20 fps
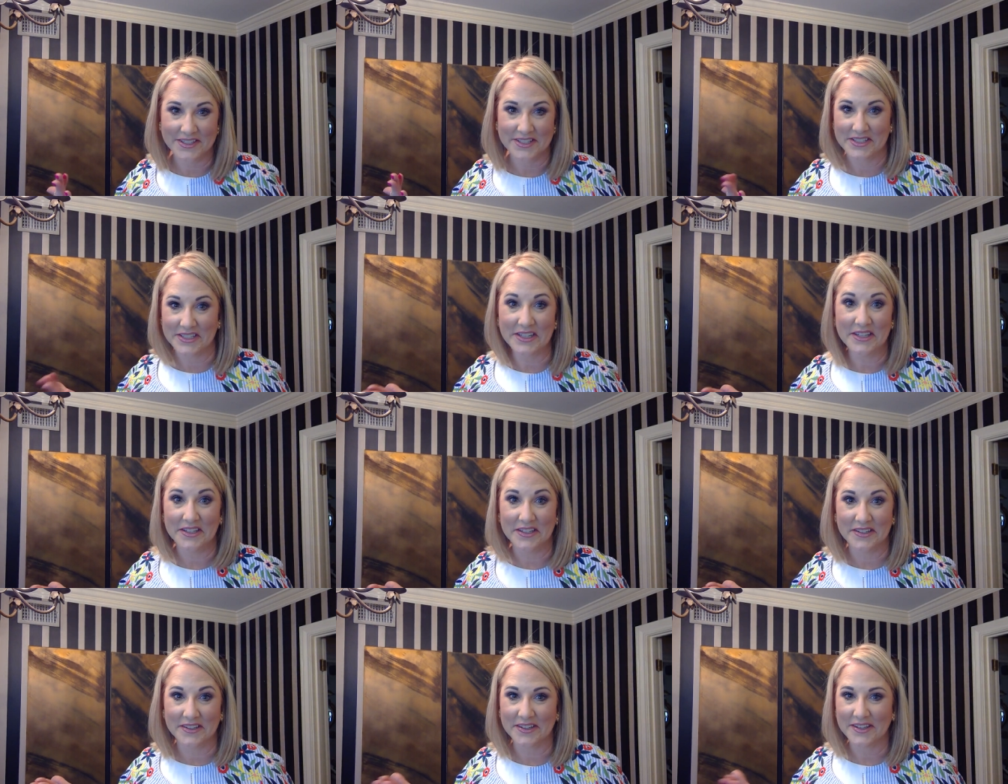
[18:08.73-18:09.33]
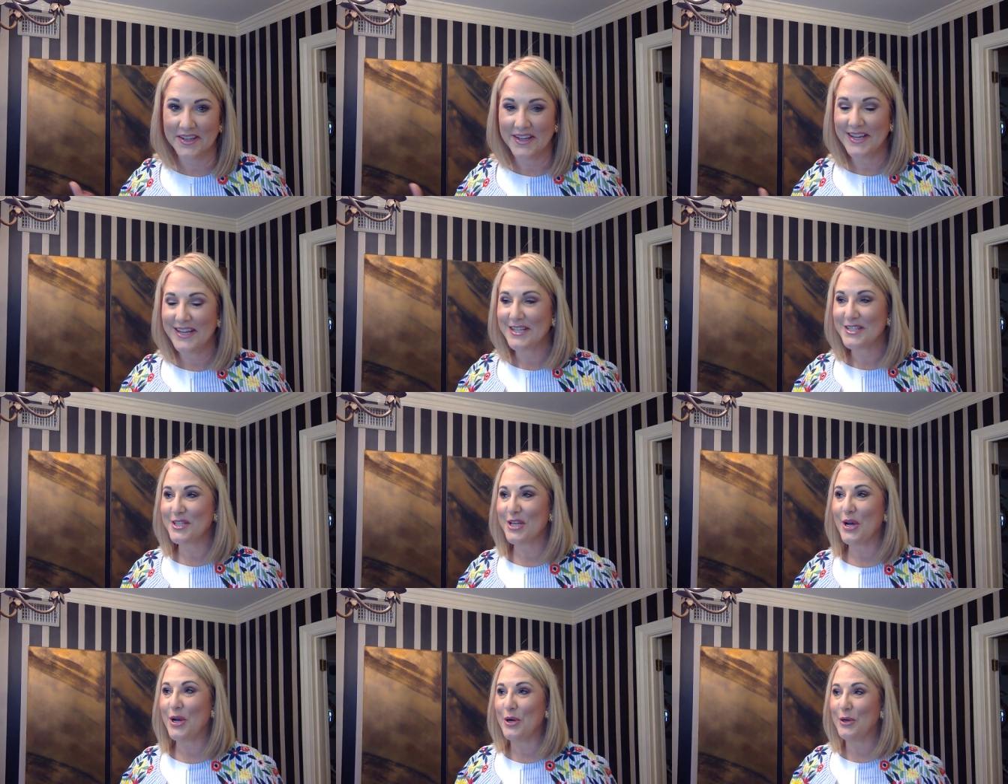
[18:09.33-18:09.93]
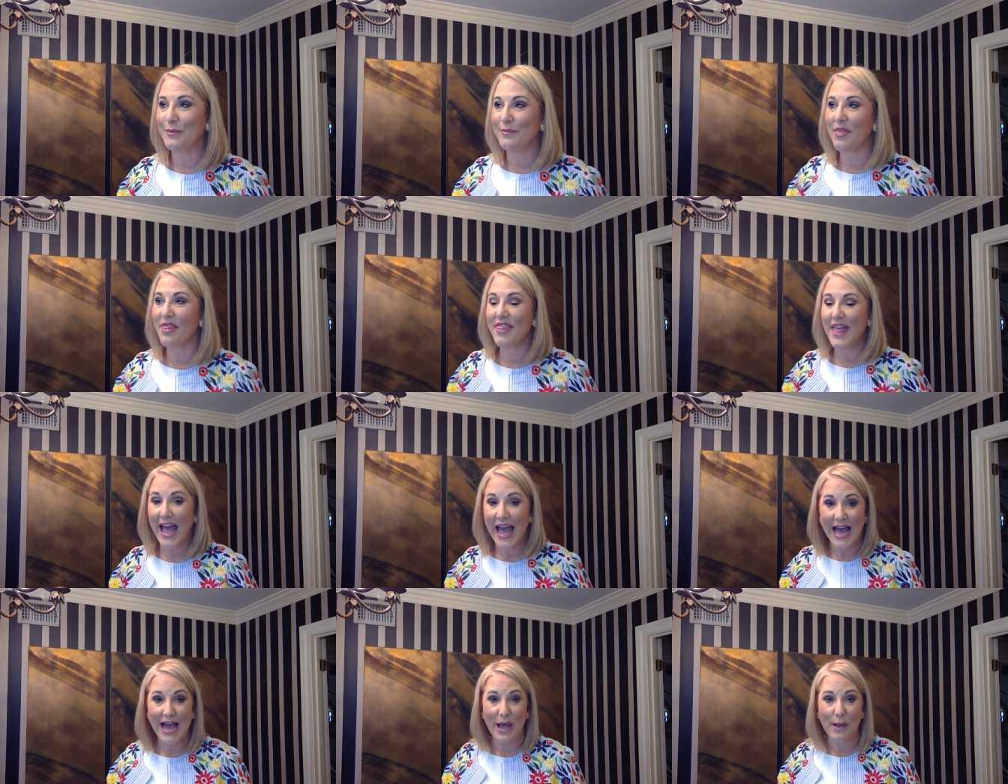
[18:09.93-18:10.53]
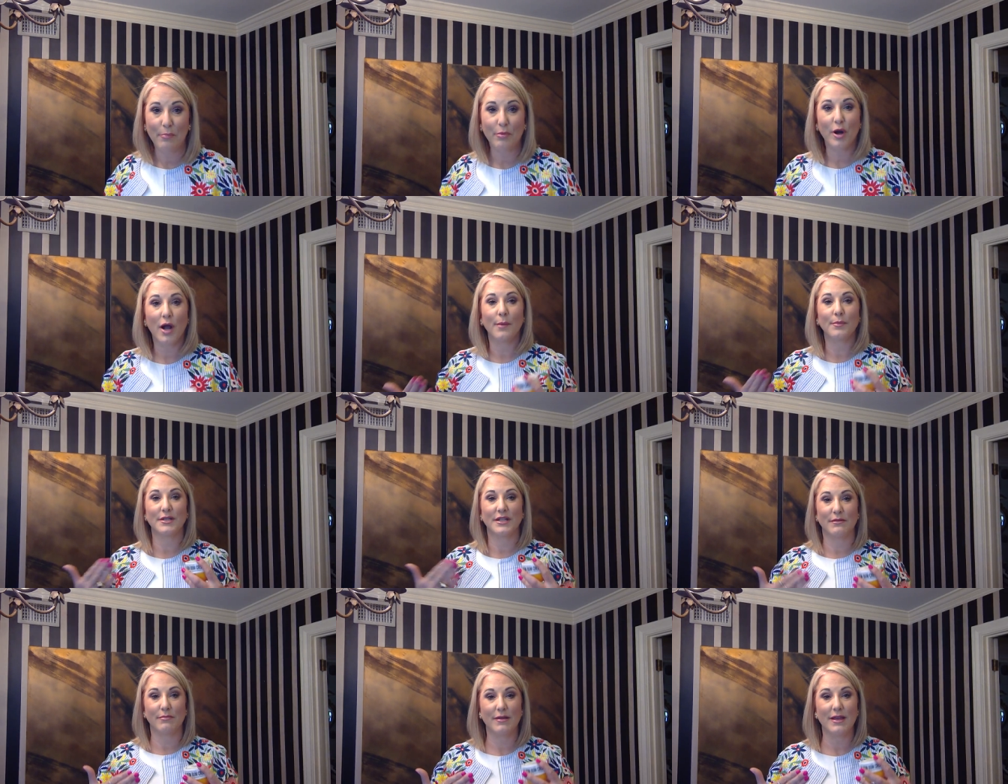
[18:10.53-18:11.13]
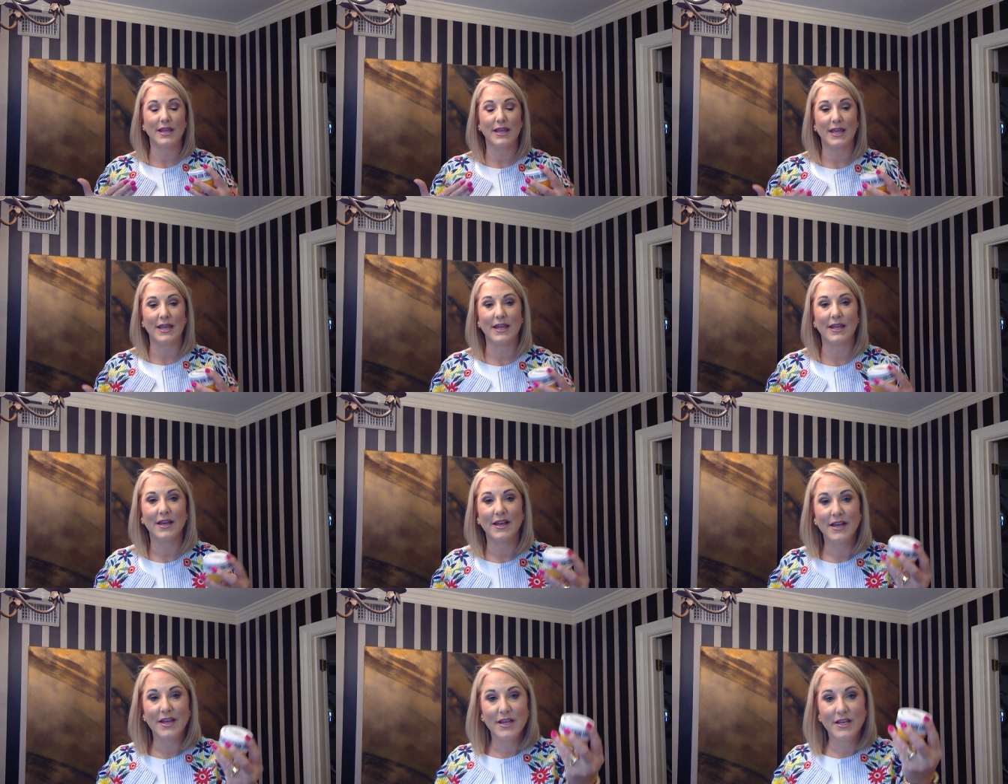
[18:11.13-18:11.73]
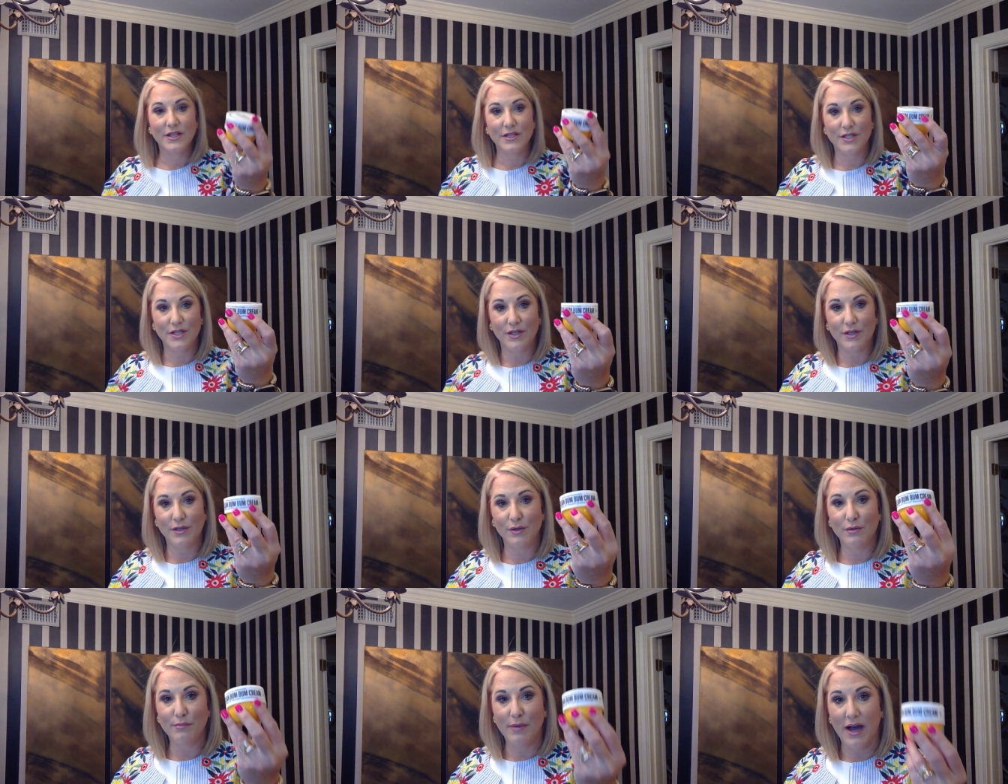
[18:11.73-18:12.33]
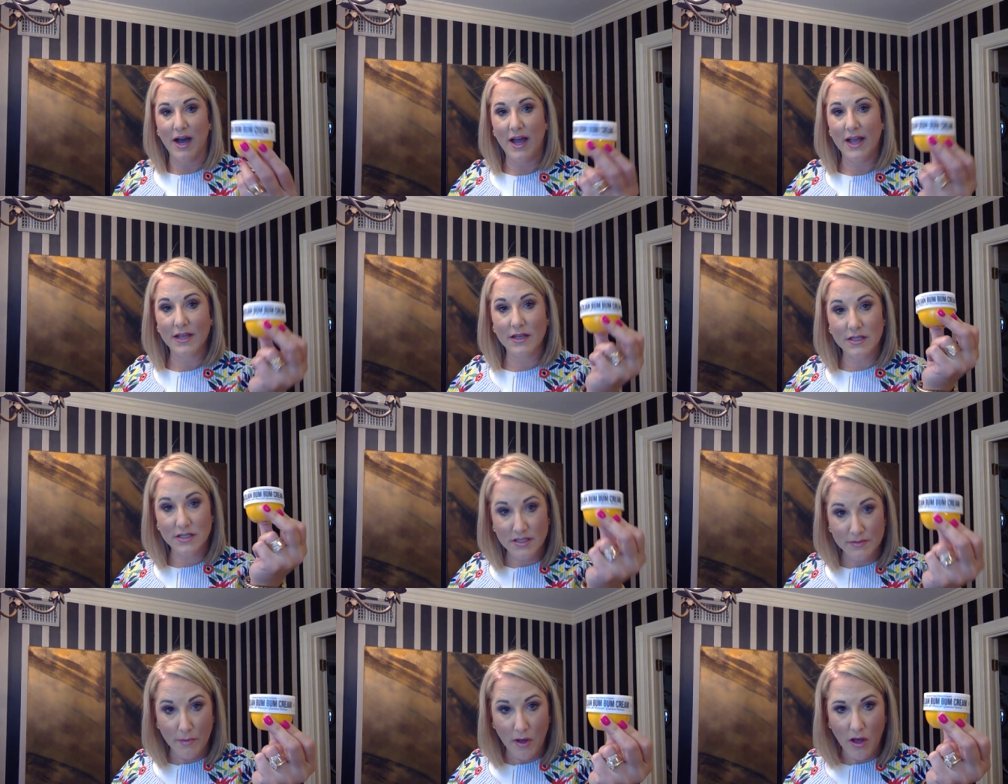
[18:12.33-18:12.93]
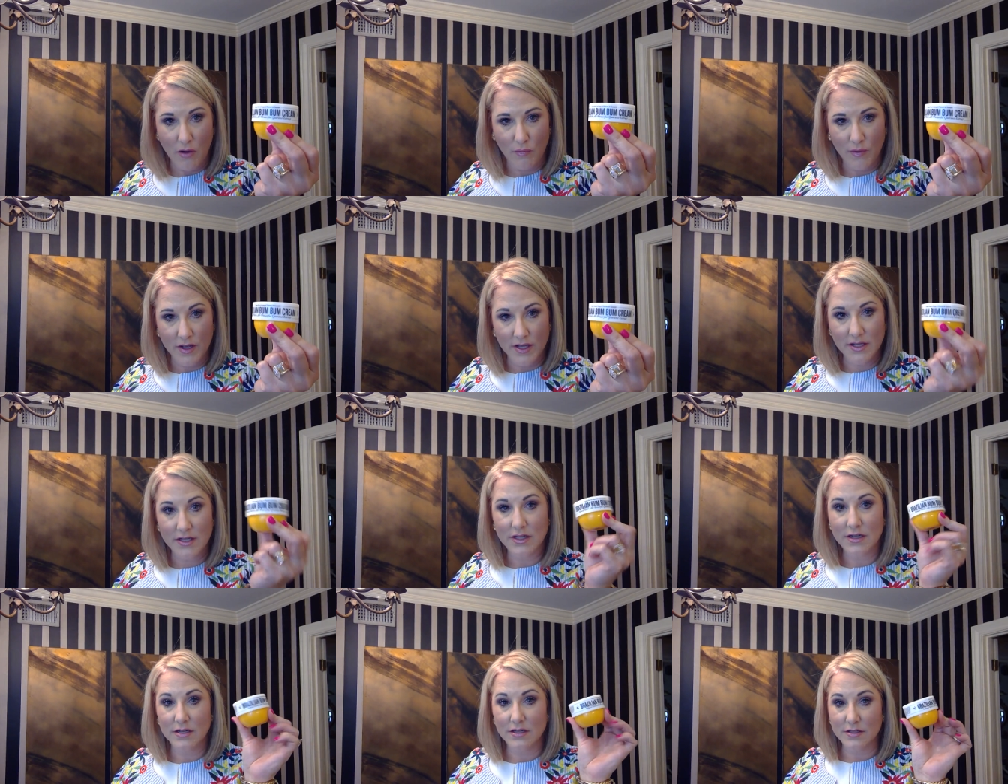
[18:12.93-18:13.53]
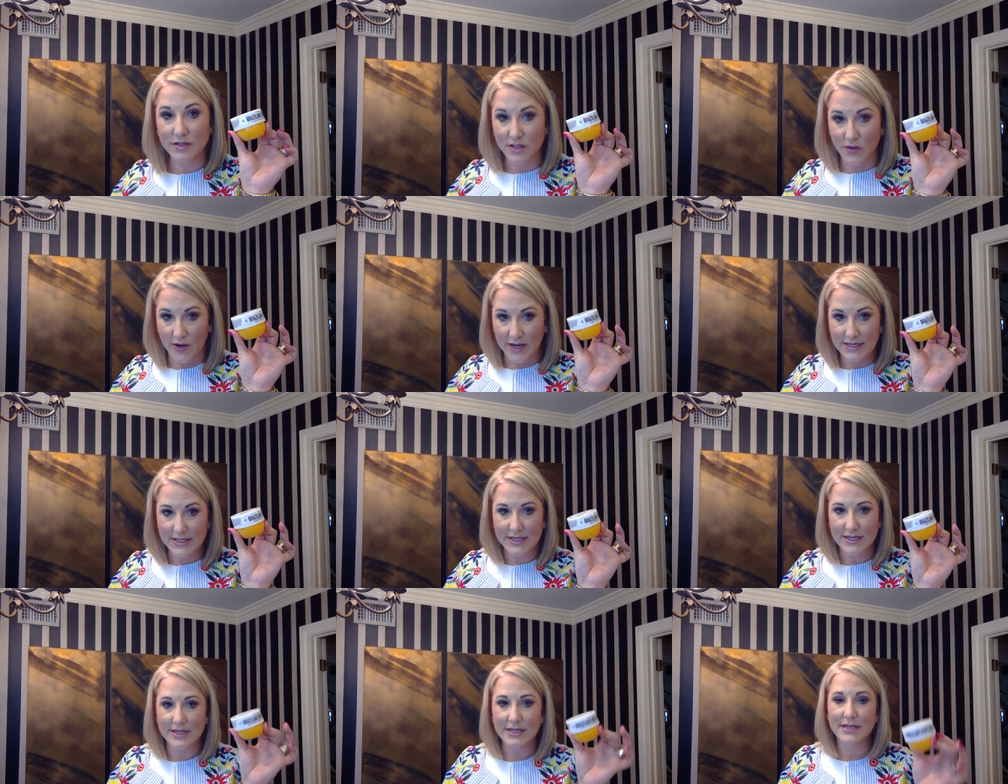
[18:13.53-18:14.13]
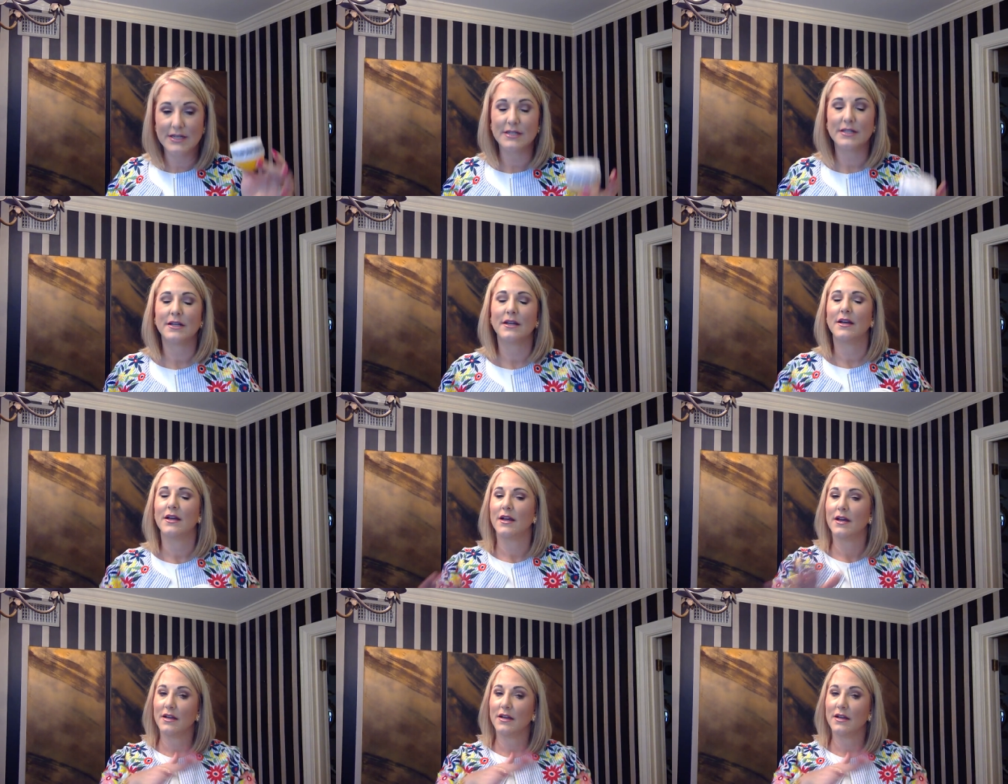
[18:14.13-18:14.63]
Did. So that prompted me to buy a small one. So I did,